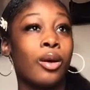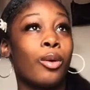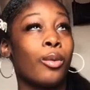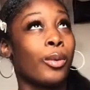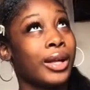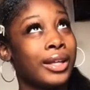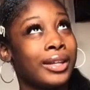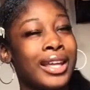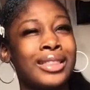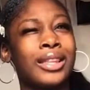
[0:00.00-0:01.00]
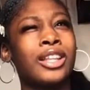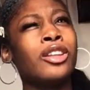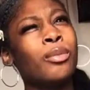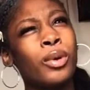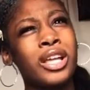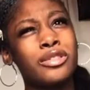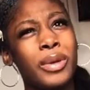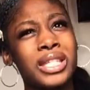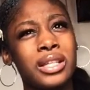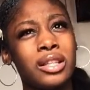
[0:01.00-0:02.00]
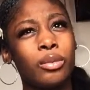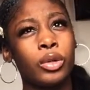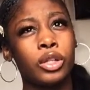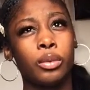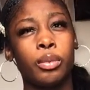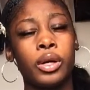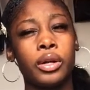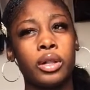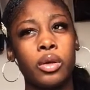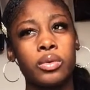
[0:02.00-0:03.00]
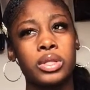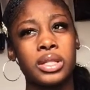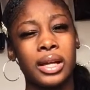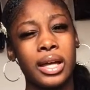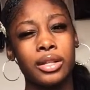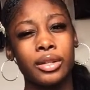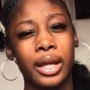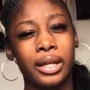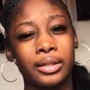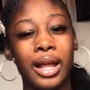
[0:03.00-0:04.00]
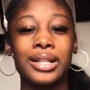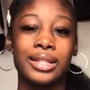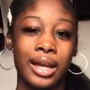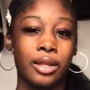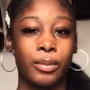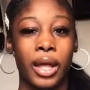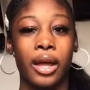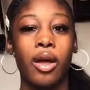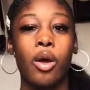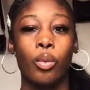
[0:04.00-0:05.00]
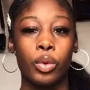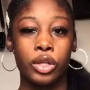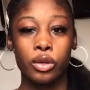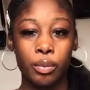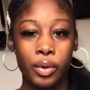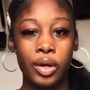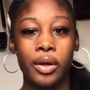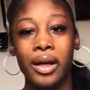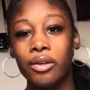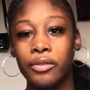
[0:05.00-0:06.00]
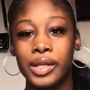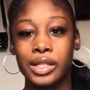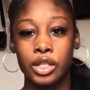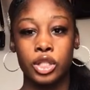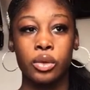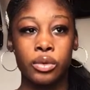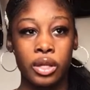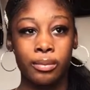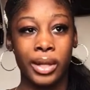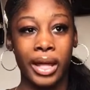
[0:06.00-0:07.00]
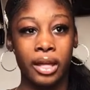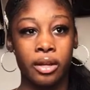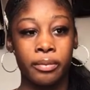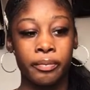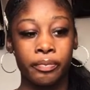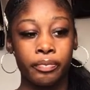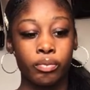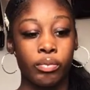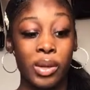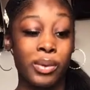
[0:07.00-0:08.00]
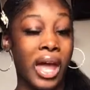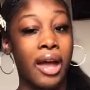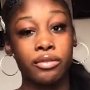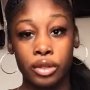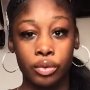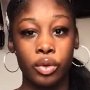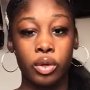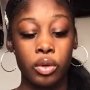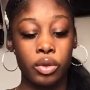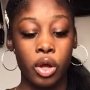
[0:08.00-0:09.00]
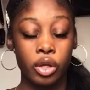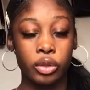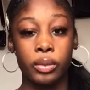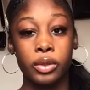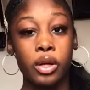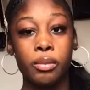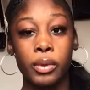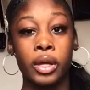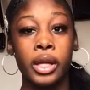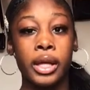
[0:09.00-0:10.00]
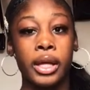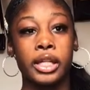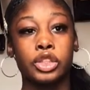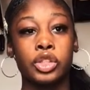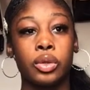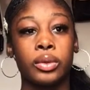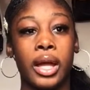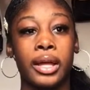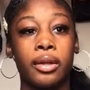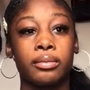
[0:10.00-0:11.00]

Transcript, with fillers: When it, a lookbook is basically when you put clothes together, like not together, but like when you put on outfits and show them like maybe after you do the clothing haul, do a lookbook and show like